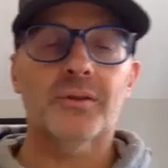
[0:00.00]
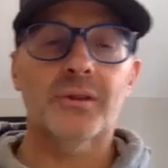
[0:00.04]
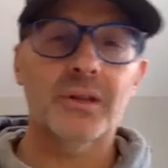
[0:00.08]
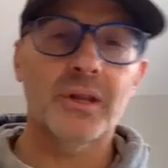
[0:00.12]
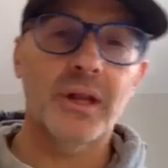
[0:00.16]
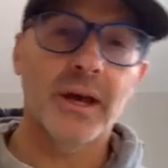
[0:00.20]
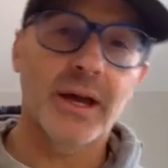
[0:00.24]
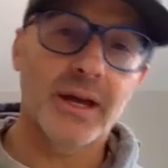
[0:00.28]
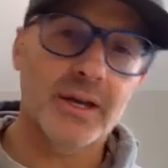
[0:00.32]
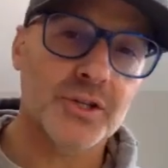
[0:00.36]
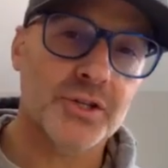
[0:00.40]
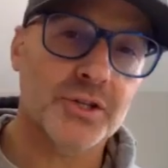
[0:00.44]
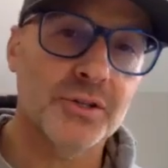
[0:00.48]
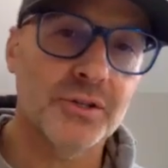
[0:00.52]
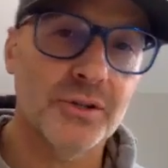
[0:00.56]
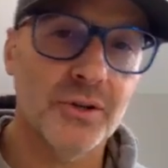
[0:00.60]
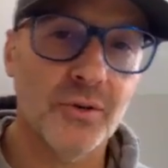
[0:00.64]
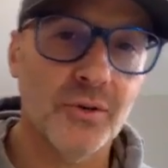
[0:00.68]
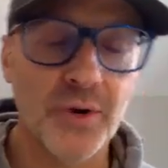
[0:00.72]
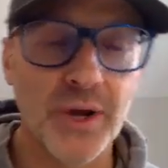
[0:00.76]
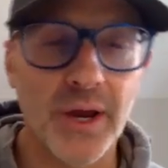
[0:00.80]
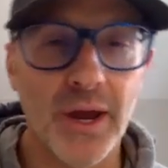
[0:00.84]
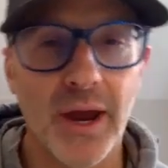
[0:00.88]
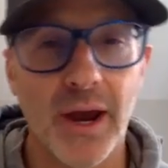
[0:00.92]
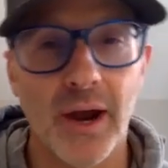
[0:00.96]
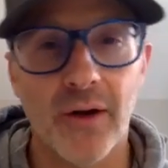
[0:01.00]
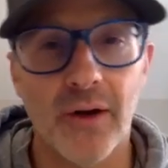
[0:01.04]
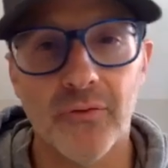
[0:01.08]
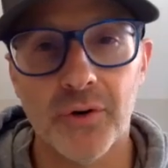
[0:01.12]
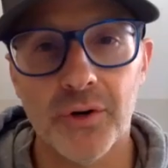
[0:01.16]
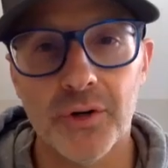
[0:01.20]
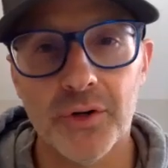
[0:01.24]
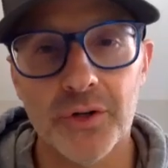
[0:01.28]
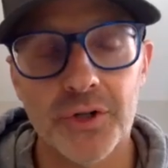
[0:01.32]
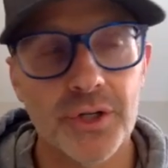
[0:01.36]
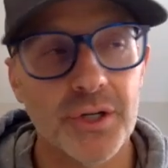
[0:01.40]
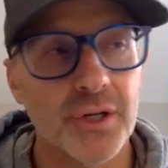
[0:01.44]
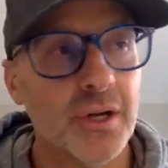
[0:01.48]
than last year. We
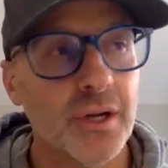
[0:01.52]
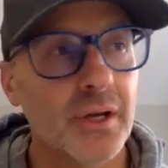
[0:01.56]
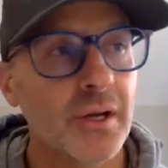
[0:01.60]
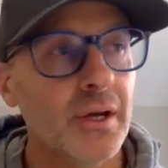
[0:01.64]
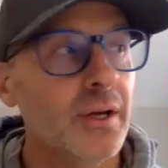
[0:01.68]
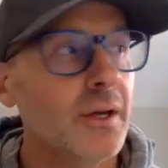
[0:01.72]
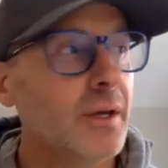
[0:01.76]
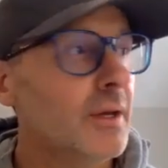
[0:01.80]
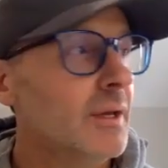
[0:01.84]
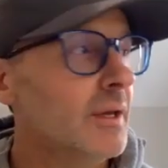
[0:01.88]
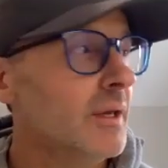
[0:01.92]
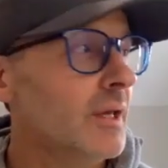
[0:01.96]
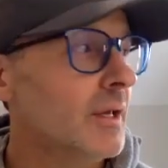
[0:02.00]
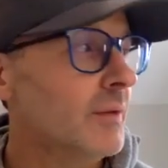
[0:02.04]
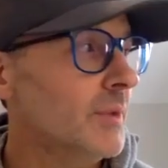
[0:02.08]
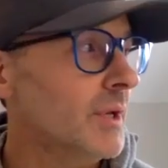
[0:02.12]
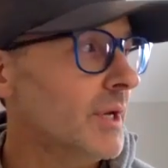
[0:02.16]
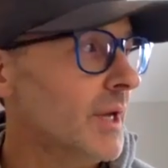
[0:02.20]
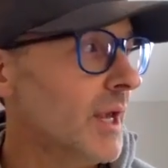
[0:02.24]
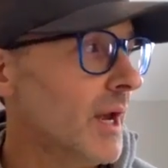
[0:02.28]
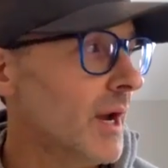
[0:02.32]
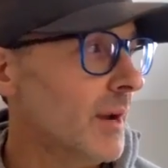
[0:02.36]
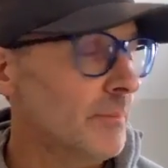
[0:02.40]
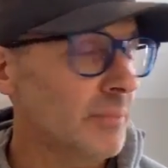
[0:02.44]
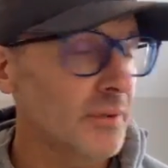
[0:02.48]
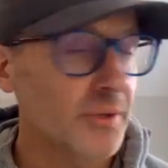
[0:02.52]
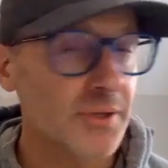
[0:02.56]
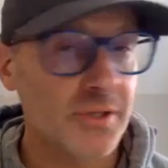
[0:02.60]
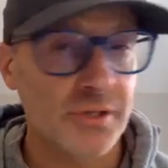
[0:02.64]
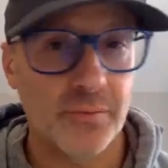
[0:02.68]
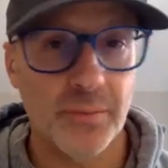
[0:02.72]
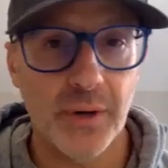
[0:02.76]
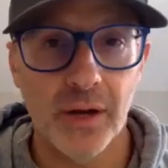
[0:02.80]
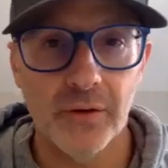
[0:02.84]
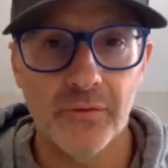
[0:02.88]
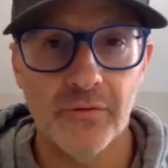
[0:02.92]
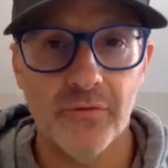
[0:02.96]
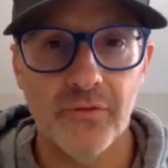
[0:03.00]
average in Minneapolis
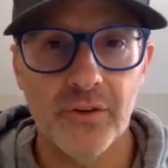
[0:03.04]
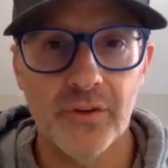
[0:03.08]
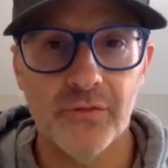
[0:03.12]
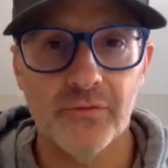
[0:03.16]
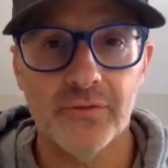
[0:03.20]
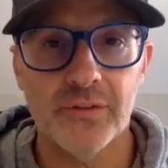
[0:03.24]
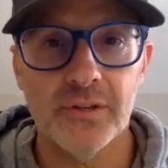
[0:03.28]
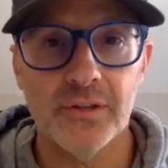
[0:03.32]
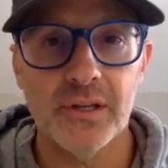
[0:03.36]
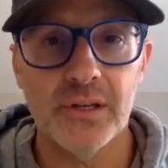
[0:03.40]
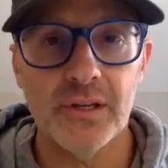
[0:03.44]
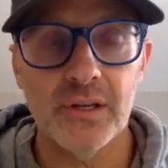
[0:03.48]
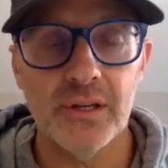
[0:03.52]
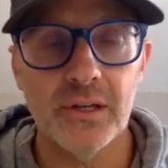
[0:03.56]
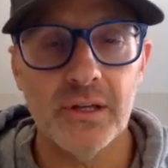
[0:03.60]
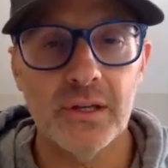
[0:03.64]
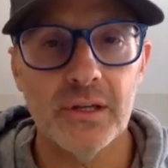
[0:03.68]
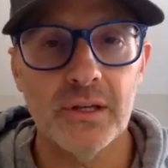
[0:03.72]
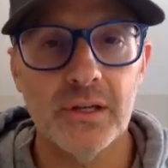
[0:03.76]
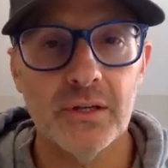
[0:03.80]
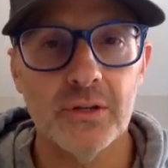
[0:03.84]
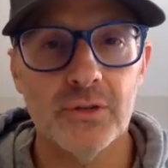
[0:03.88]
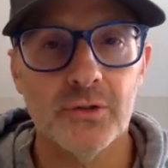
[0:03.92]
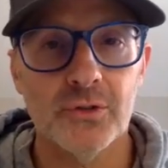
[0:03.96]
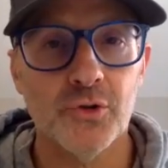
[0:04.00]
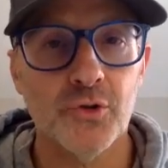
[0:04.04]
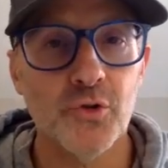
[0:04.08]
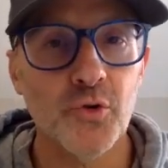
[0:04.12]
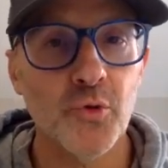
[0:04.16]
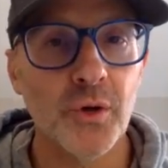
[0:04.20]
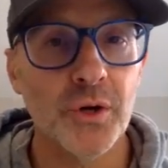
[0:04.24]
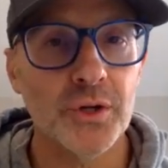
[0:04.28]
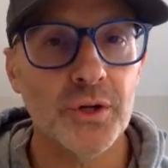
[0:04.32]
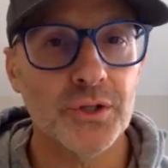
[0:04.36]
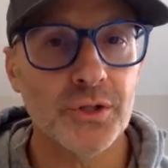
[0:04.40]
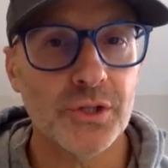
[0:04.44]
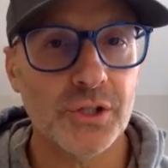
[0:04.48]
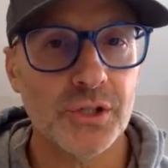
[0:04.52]
about 52
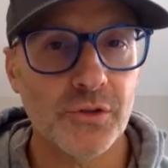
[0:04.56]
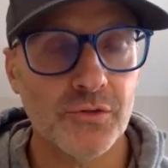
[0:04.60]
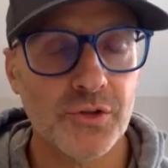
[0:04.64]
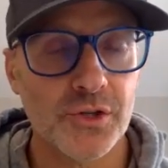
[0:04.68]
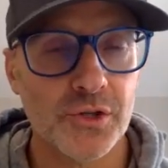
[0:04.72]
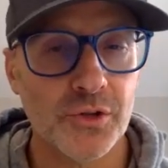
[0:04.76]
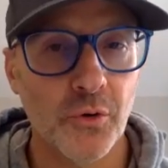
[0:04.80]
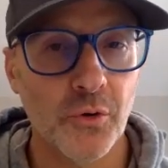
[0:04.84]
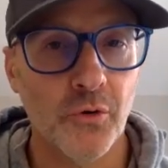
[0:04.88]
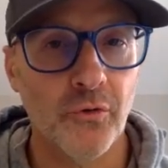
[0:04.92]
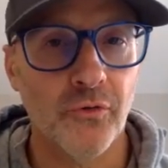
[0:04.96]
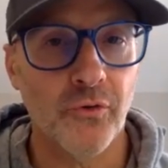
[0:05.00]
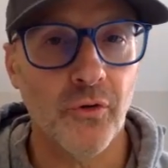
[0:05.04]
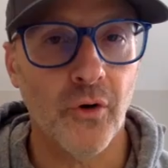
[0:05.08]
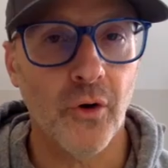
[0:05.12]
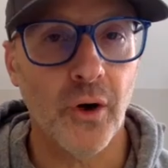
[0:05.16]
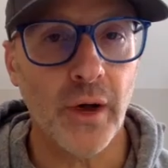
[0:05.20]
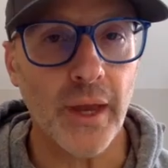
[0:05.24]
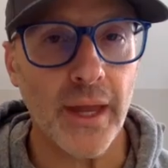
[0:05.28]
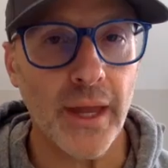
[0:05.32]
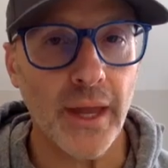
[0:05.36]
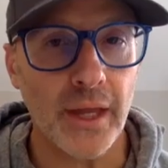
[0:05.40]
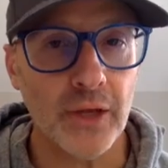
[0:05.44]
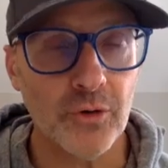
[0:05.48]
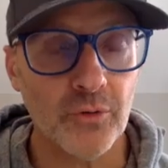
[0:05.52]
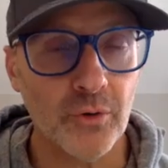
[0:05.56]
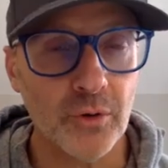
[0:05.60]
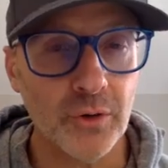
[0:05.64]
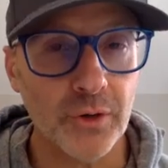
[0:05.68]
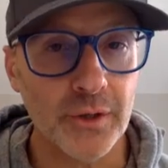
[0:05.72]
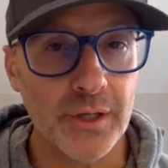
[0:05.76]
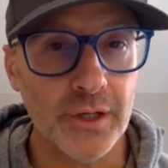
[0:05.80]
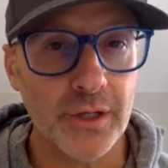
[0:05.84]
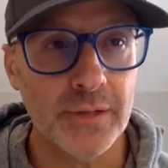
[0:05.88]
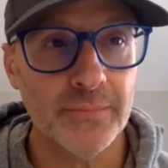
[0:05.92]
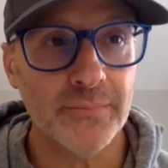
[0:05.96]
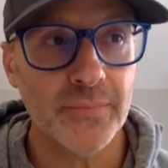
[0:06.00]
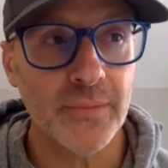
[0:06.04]
inches of snowfall
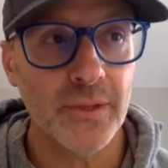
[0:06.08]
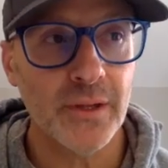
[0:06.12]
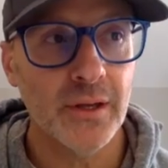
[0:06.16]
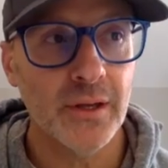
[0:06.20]
annually,